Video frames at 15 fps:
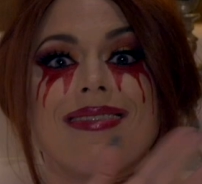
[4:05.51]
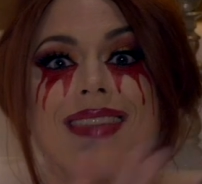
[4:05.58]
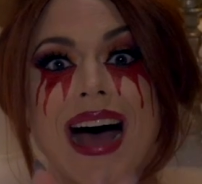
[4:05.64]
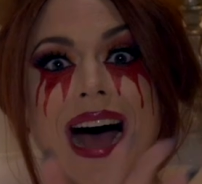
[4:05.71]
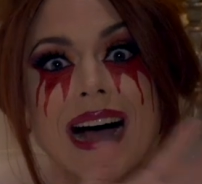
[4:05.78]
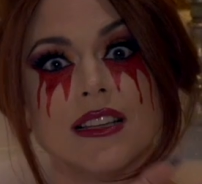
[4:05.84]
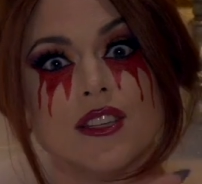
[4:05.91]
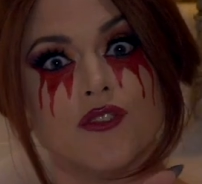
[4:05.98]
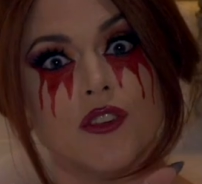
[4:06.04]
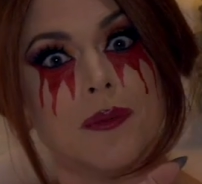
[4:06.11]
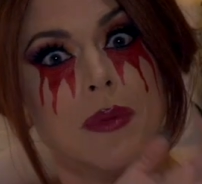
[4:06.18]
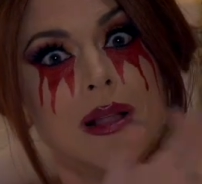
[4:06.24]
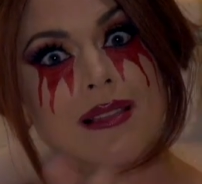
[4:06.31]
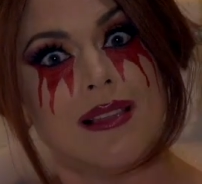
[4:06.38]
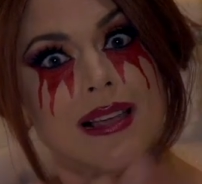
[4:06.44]
that's
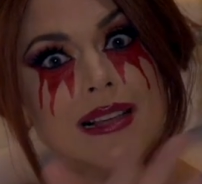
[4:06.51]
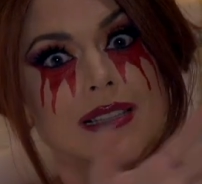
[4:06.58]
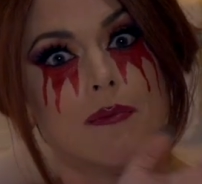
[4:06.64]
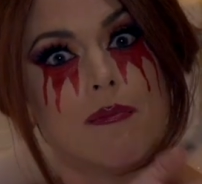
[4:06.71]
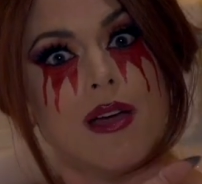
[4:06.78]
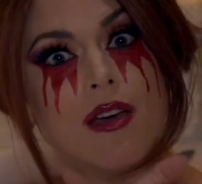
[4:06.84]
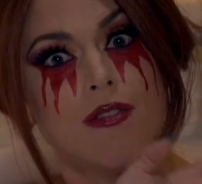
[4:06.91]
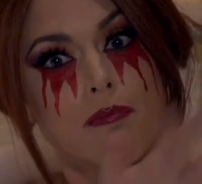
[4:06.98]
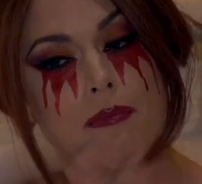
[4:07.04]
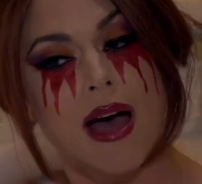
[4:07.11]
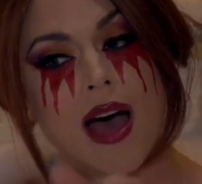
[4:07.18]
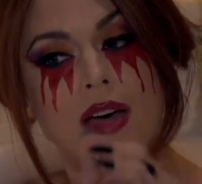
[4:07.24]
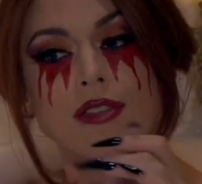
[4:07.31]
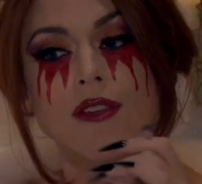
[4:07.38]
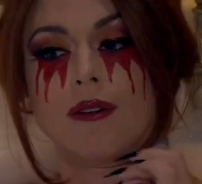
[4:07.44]
from Elizabeth
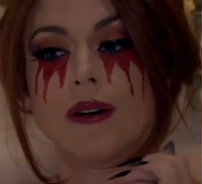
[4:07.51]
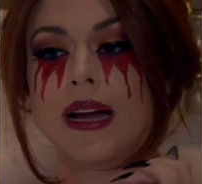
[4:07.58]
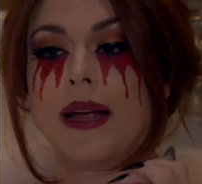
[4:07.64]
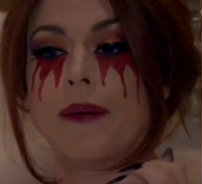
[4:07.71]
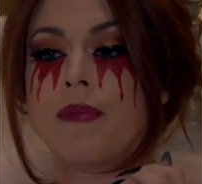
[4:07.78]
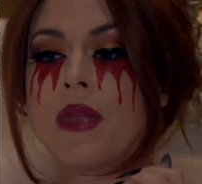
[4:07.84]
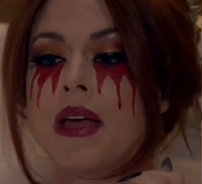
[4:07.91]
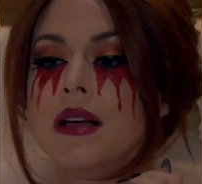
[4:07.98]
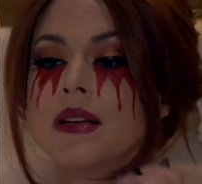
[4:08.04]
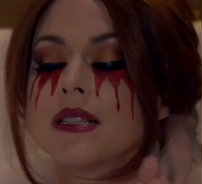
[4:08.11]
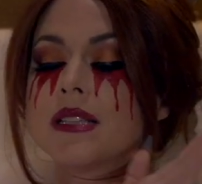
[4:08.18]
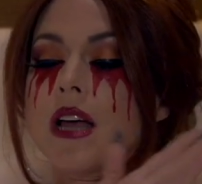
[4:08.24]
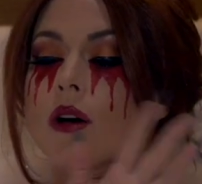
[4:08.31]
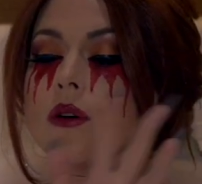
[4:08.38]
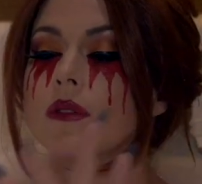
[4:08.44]
Báthory.
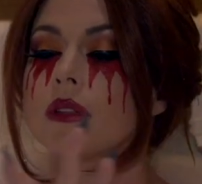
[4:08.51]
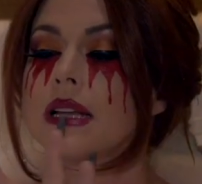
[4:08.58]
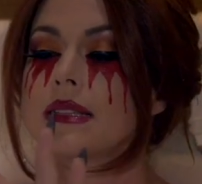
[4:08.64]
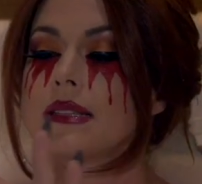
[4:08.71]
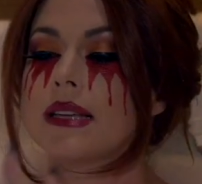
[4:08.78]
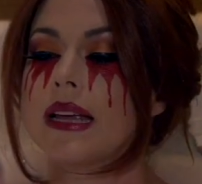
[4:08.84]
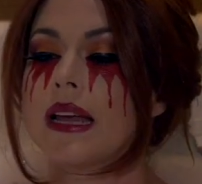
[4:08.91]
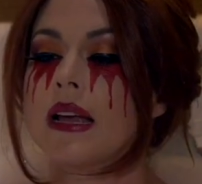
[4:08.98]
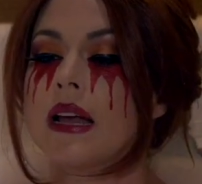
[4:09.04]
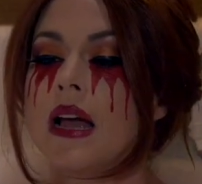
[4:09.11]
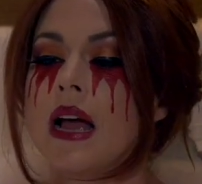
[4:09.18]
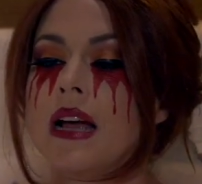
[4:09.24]
So, let's see.